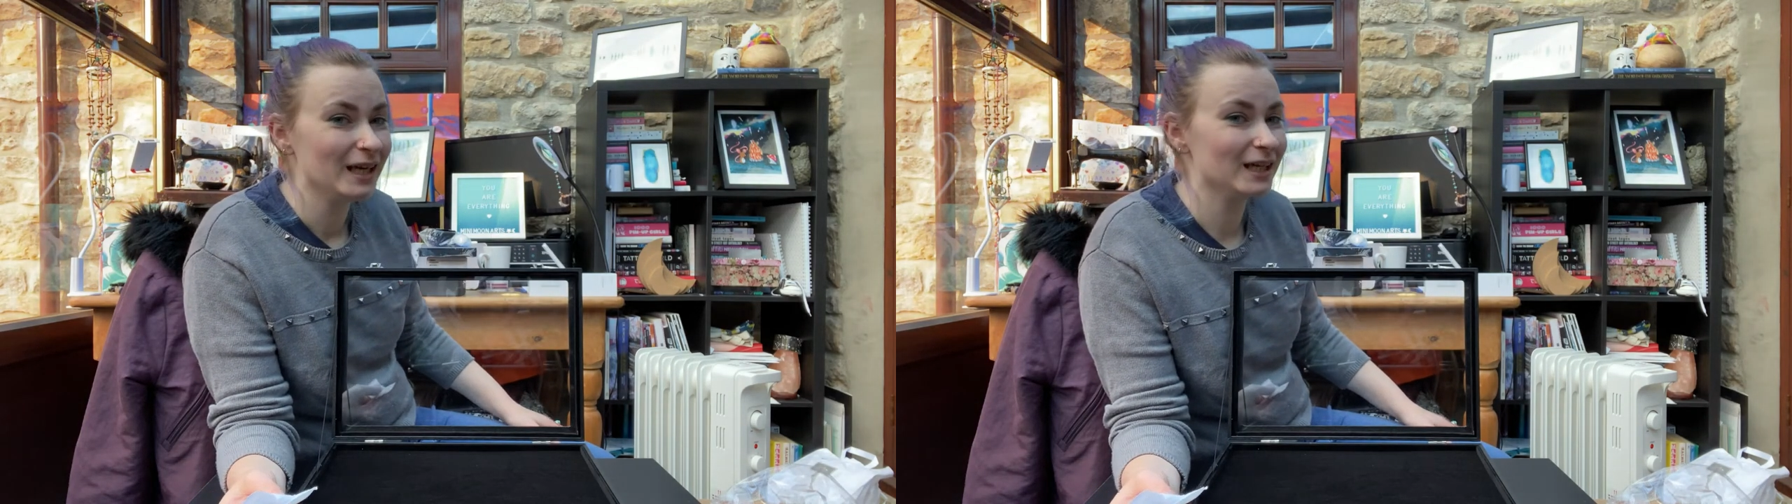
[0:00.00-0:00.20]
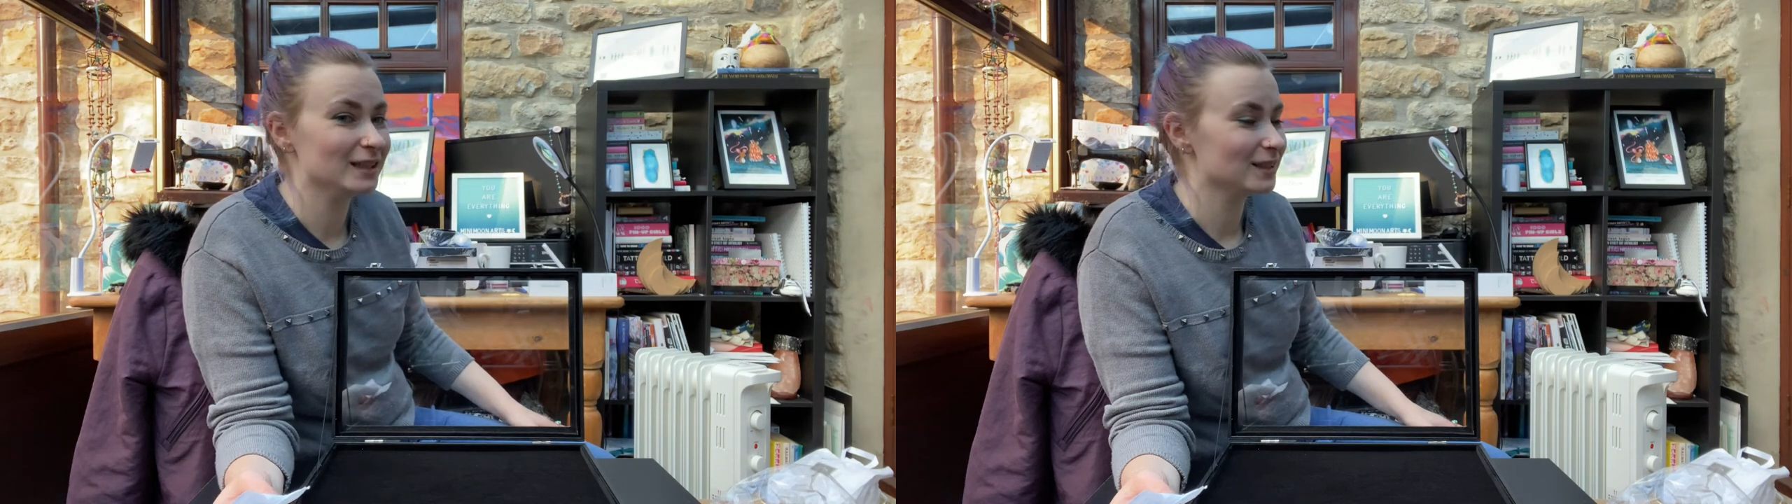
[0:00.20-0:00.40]

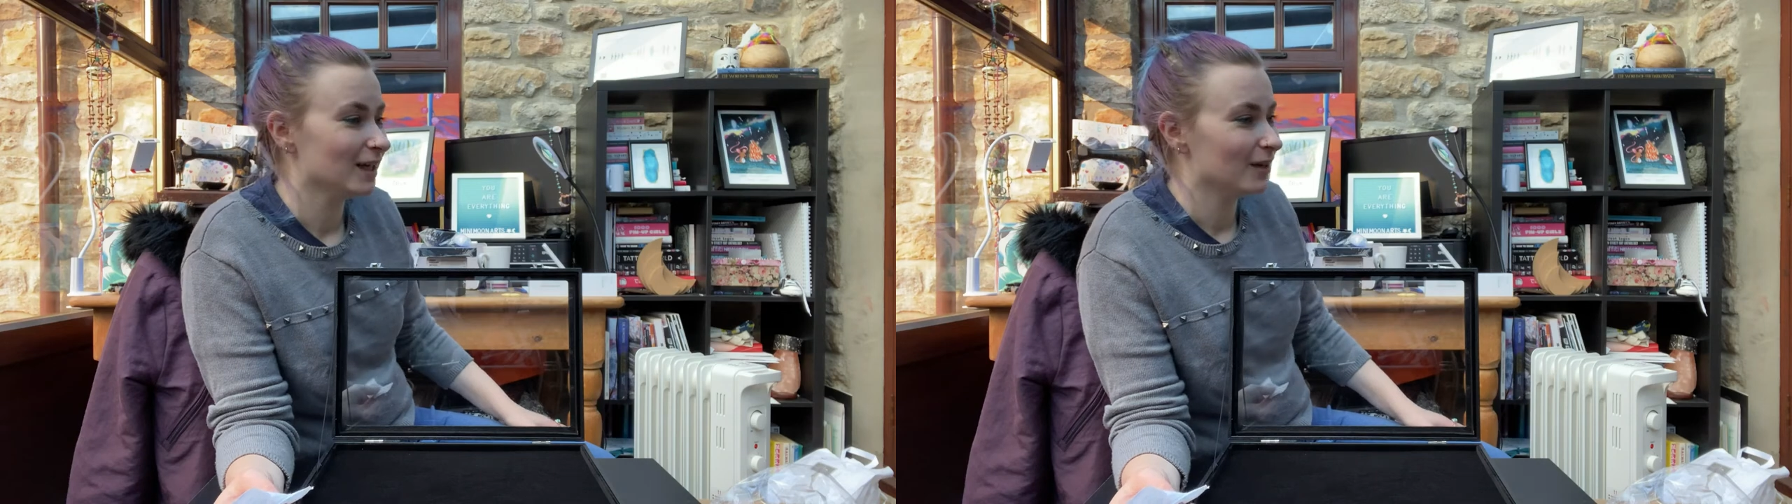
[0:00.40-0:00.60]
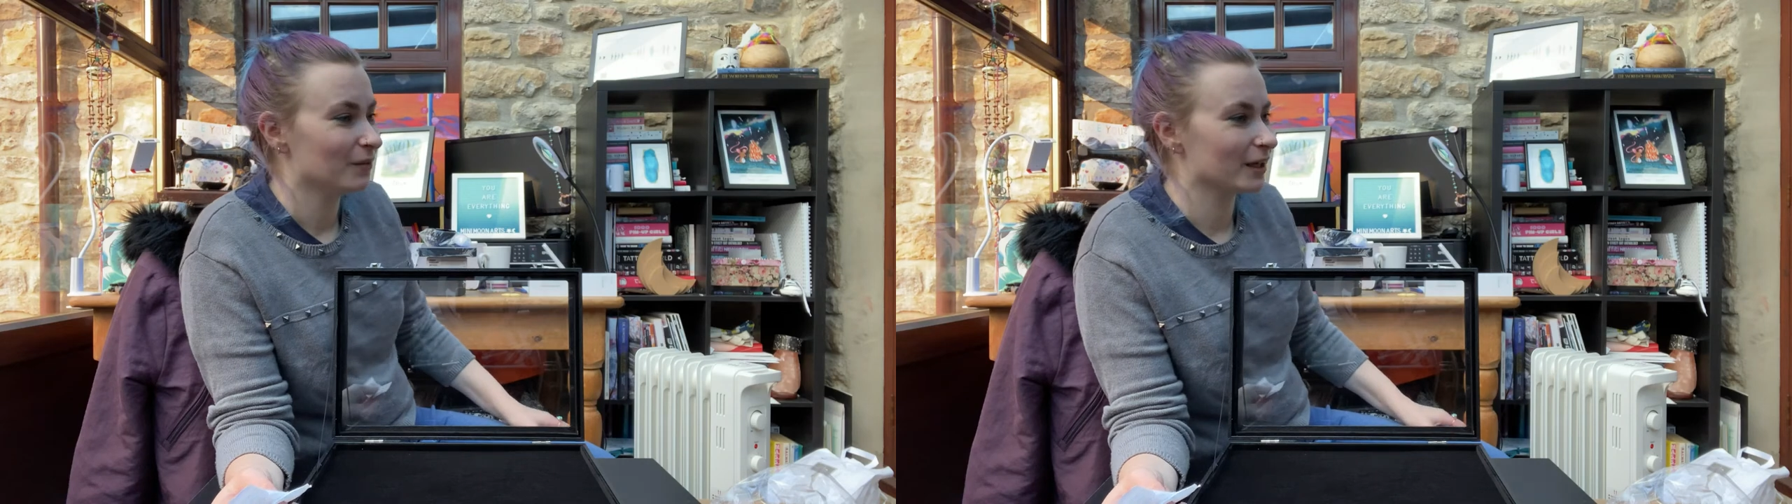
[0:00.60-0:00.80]
is
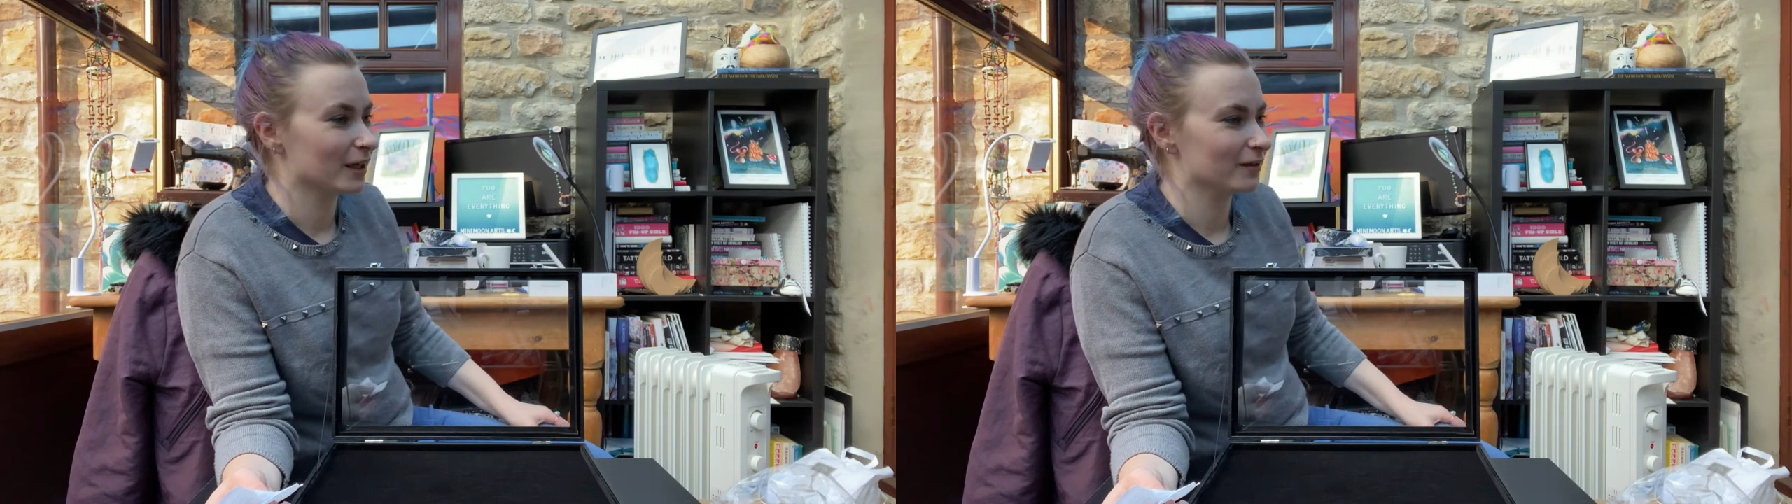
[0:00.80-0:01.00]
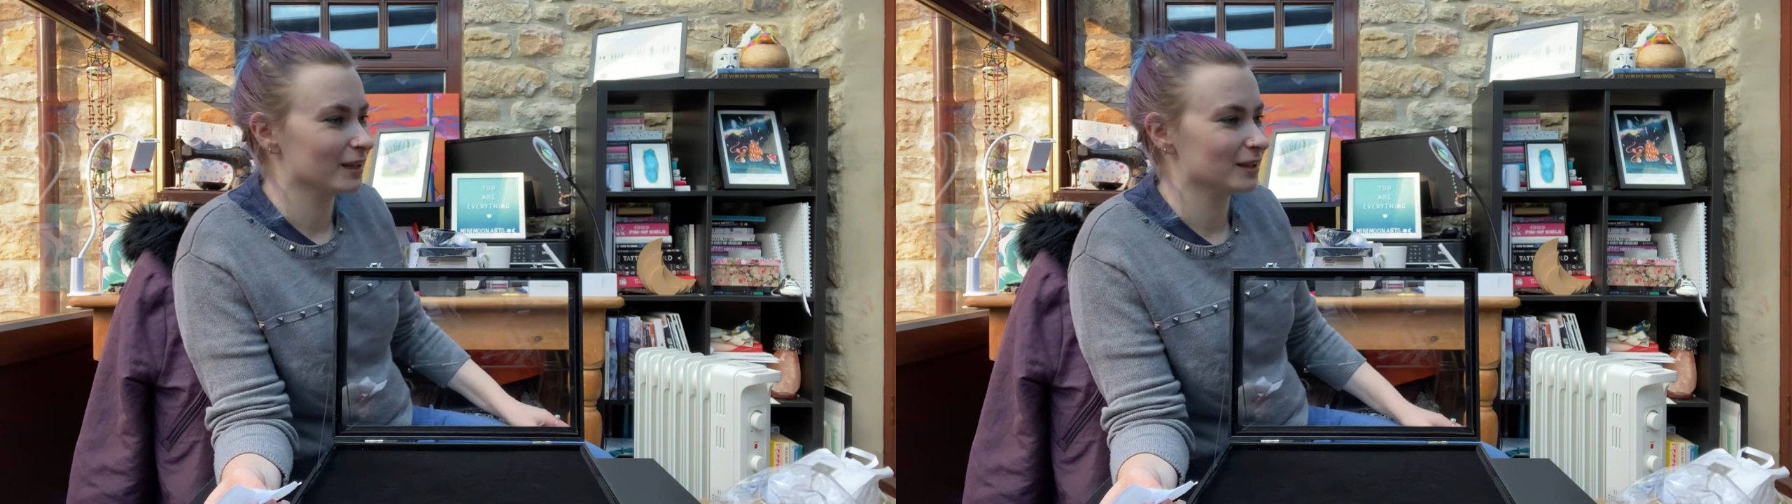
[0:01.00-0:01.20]
we're
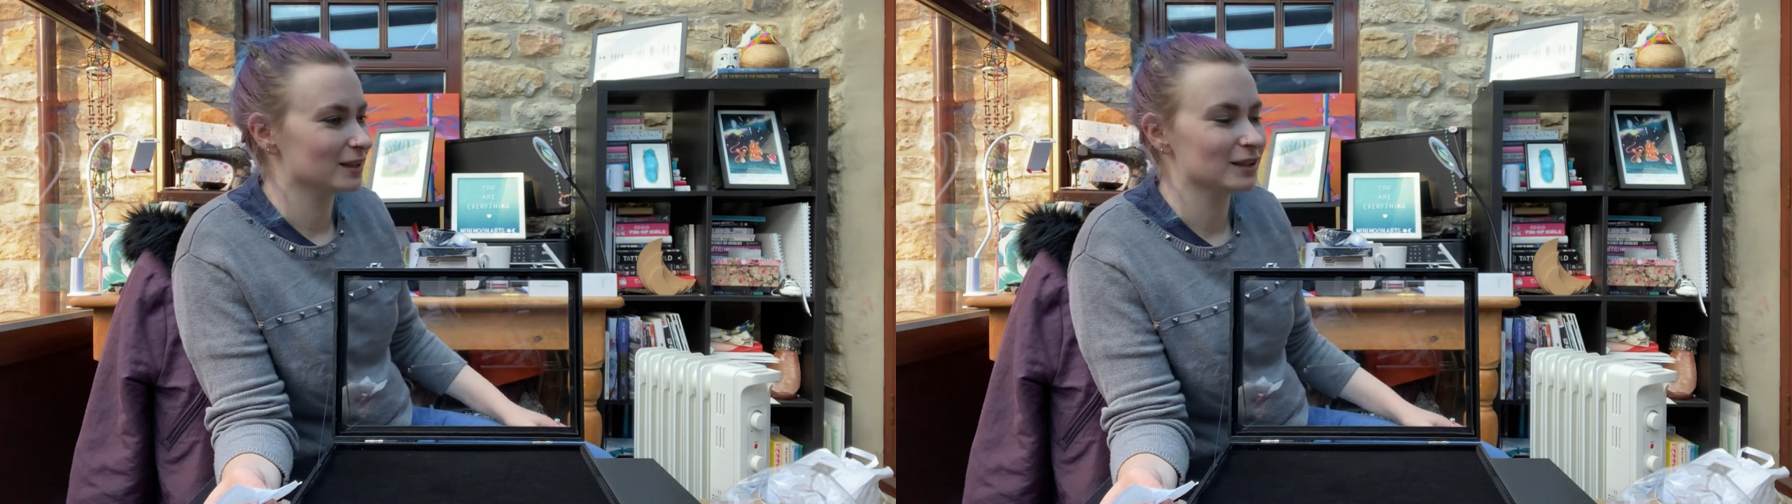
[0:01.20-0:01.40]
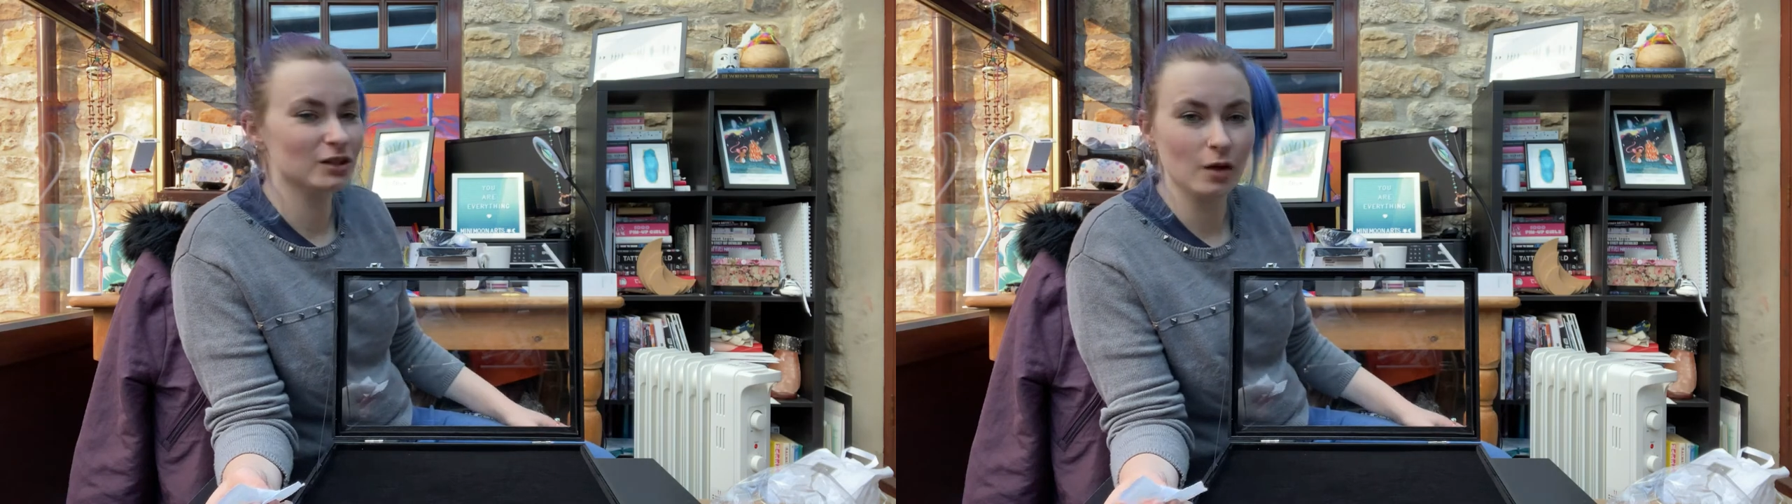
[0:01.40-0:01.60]
going
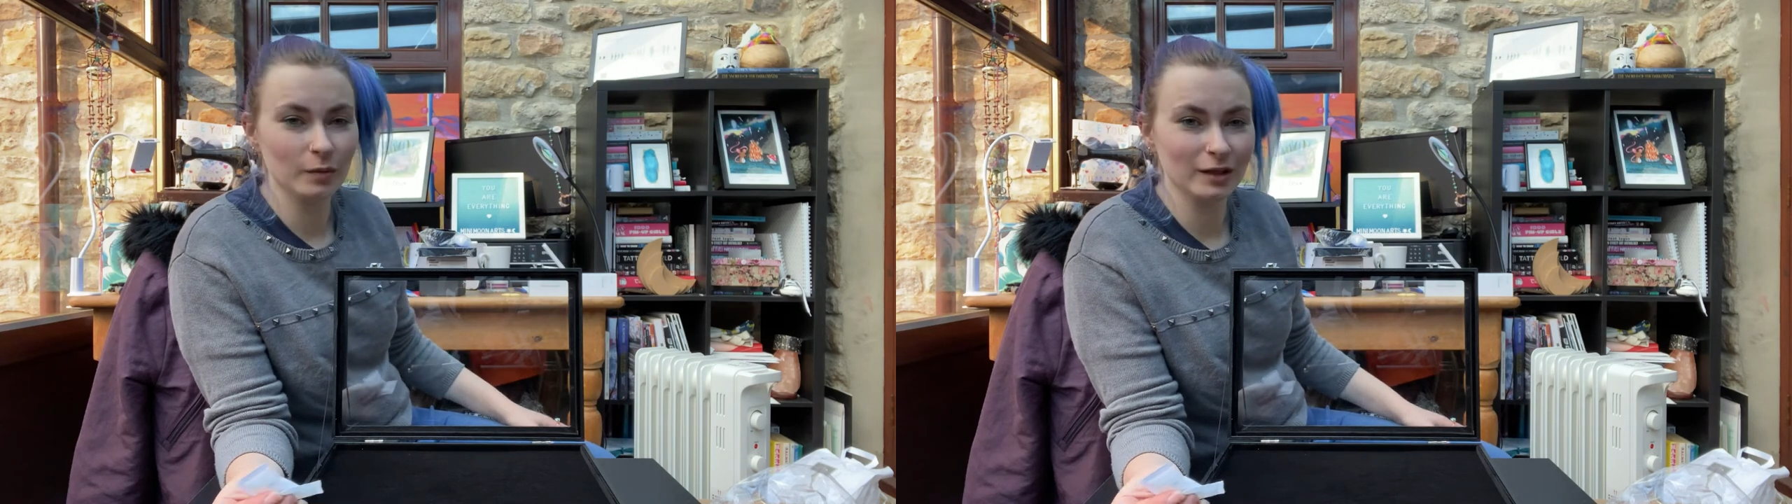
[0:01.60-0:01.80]
to stop